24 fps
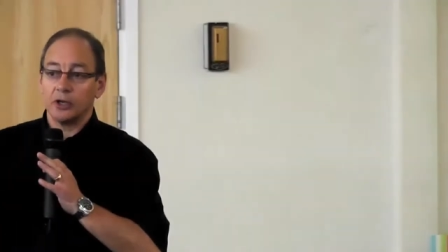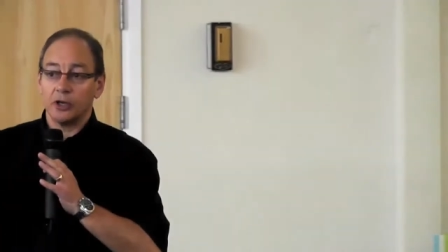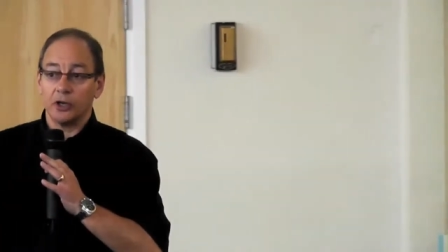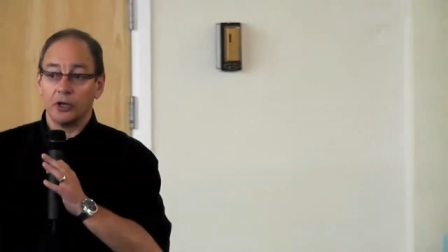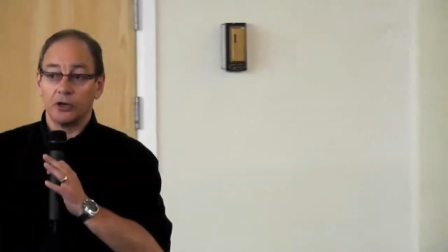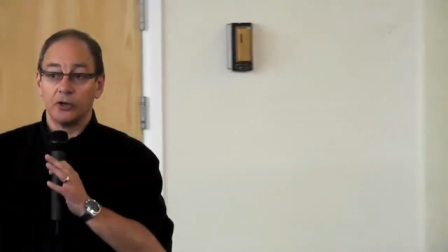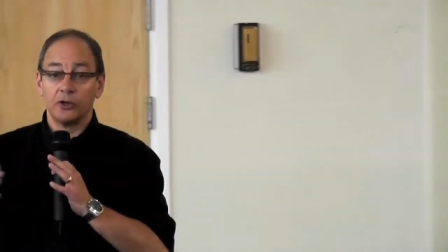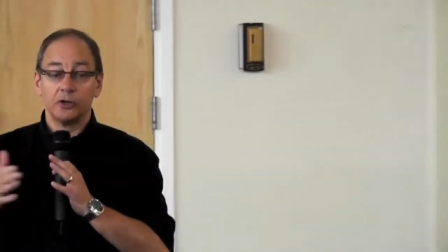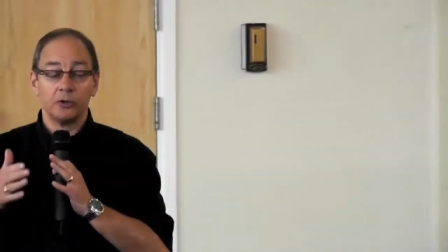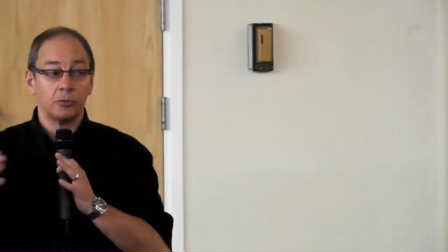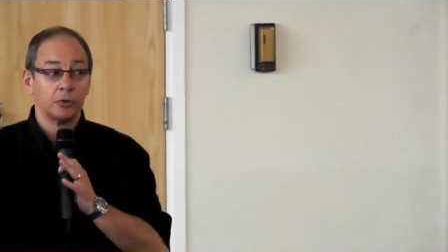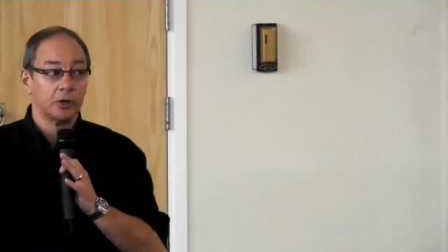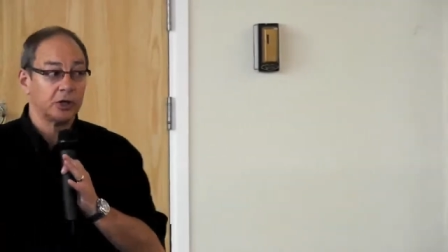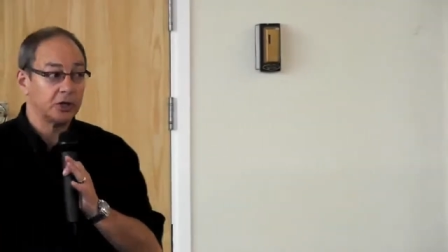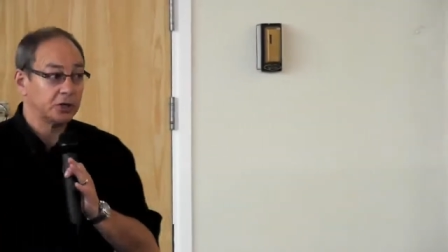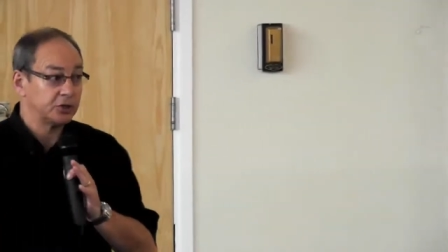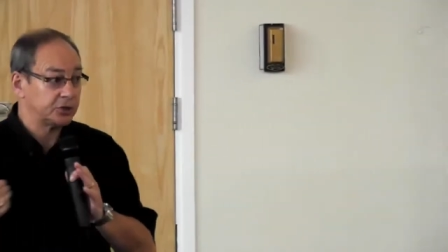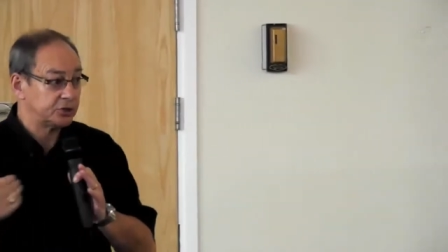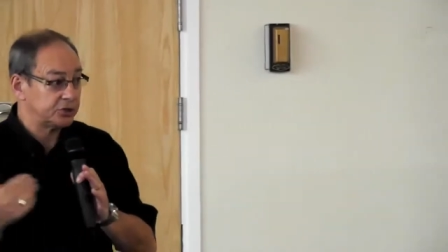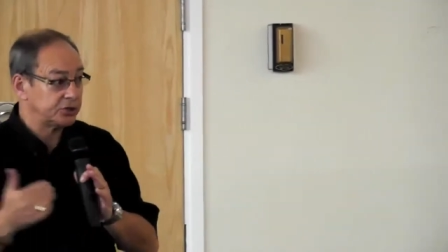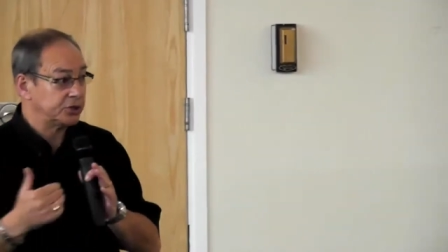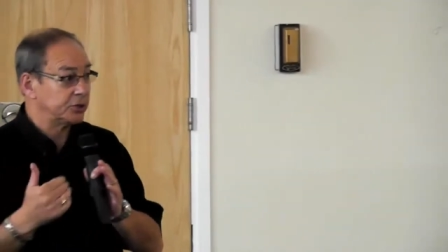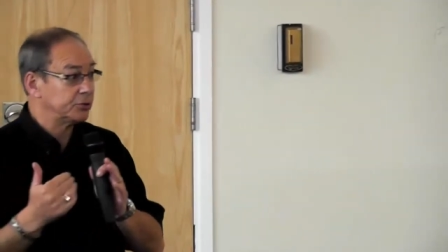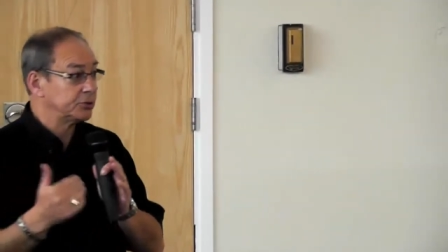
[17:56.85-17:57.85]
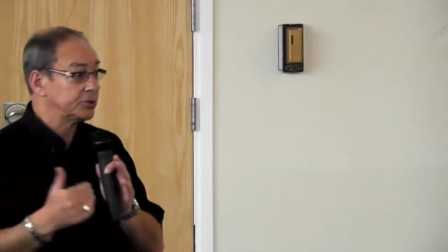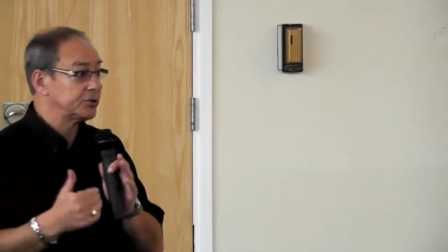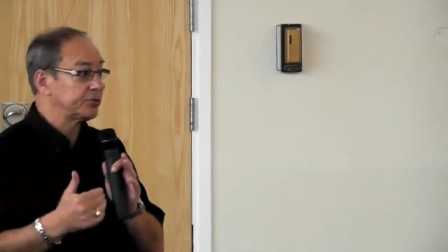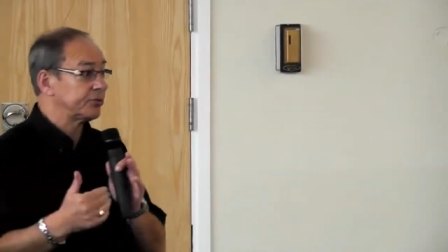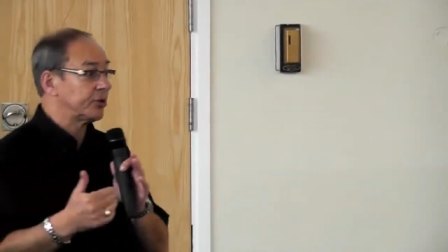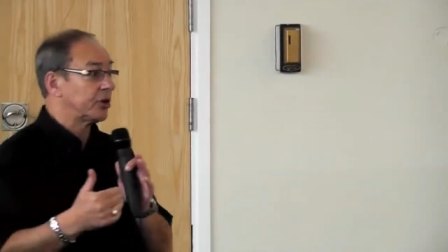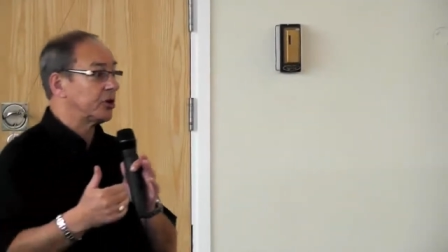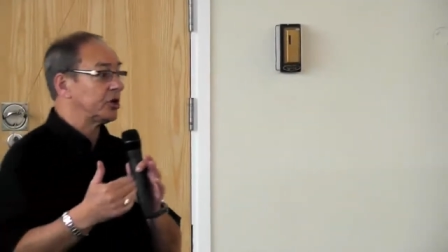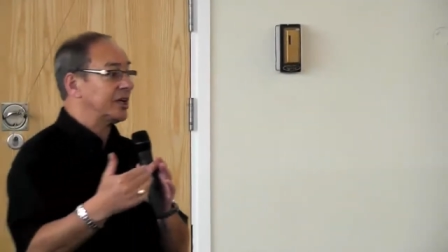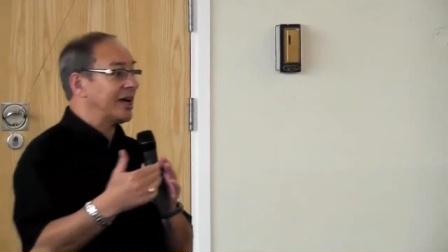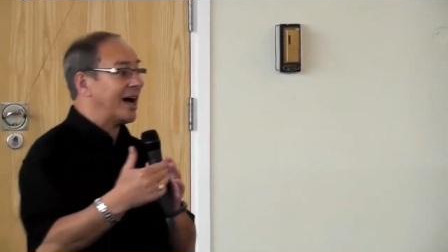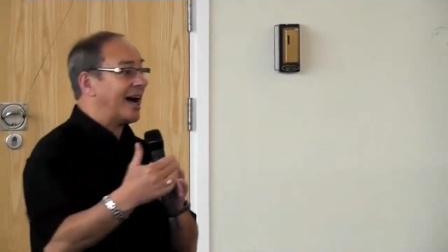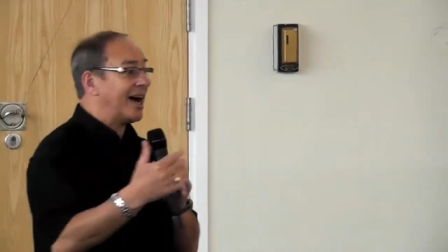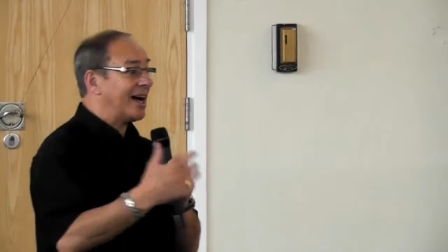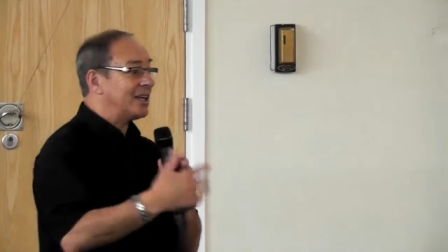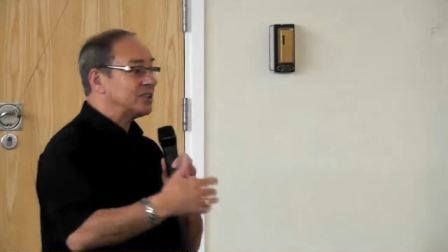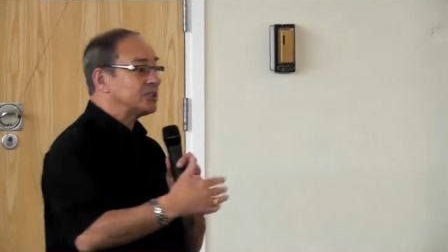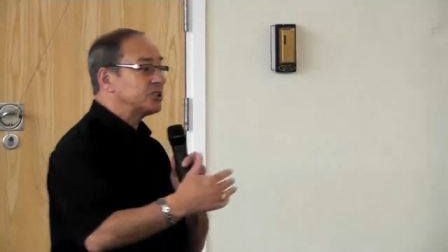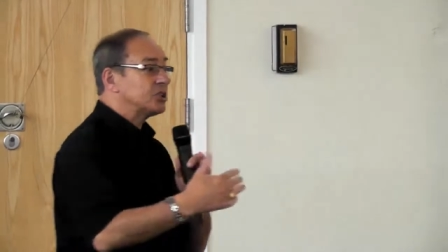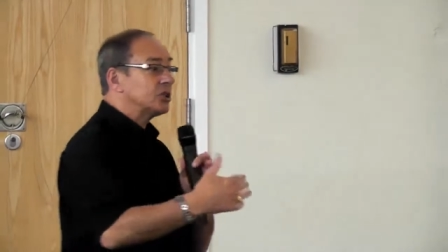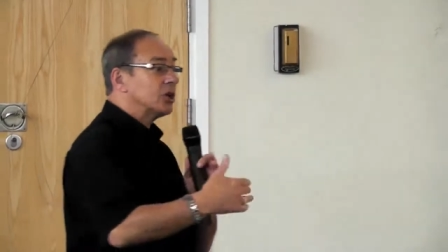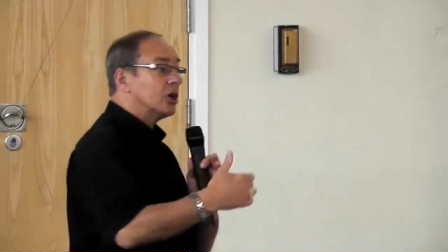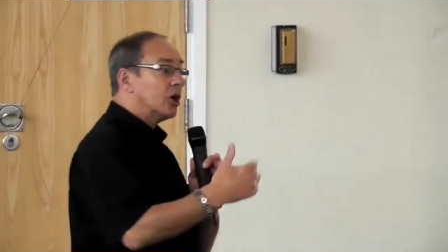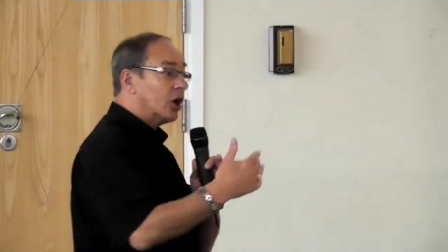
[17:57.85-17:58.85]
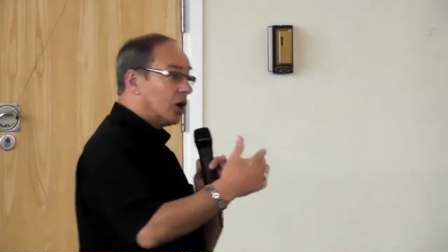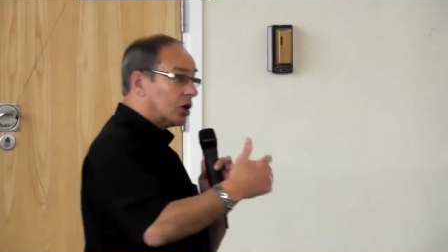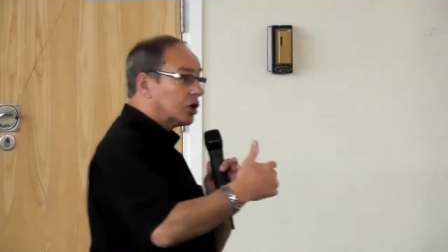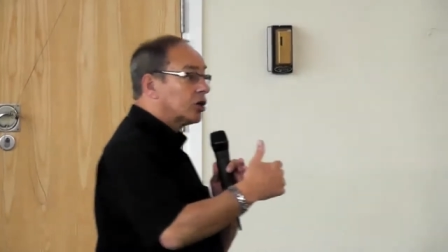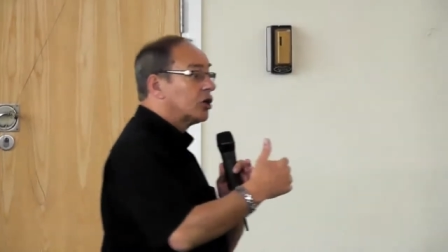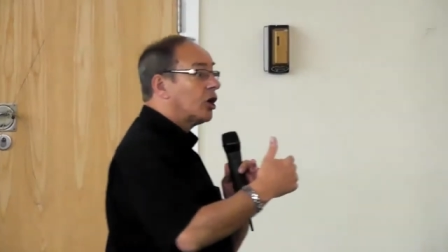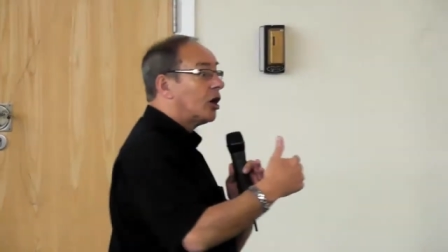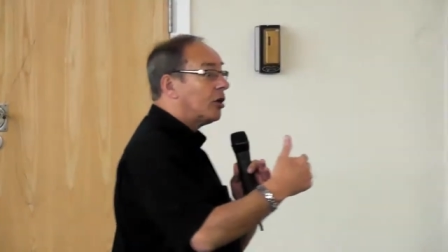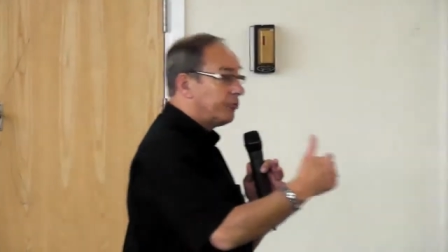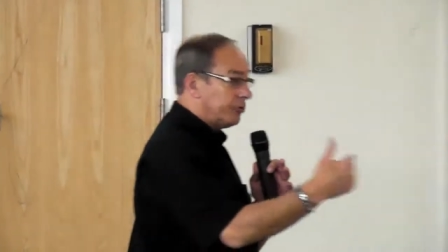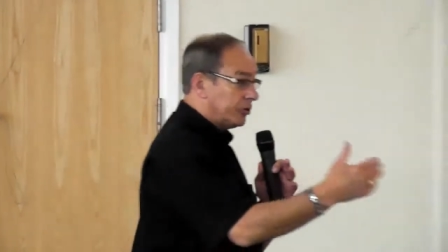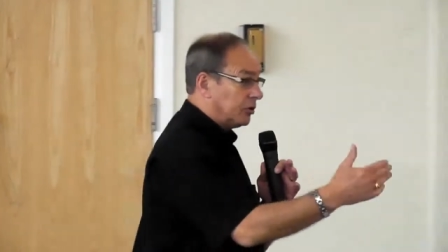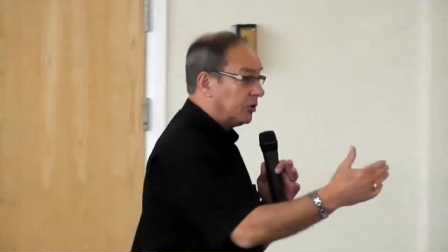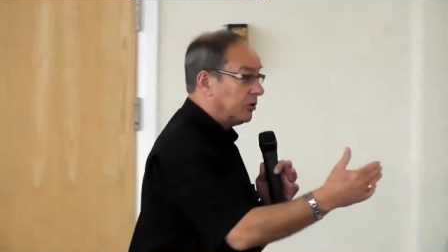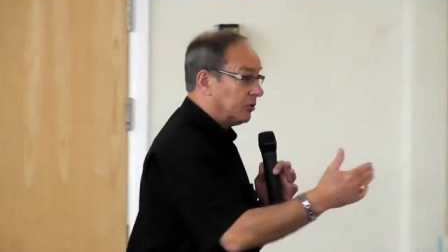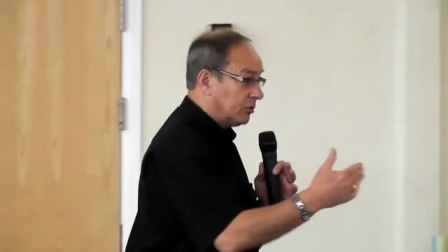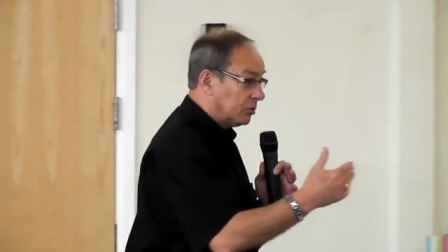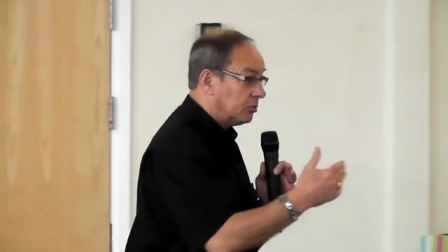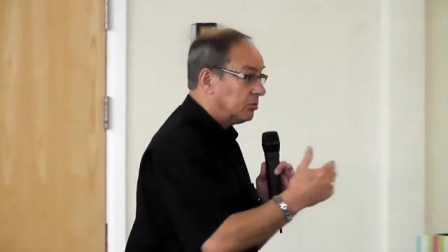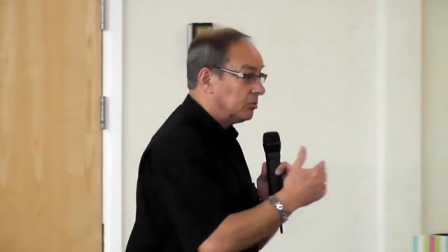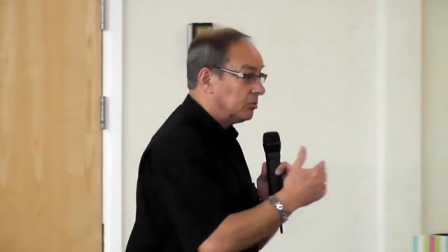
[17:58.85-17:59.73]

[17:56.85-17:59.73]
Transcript: Another word used for it as a coffin.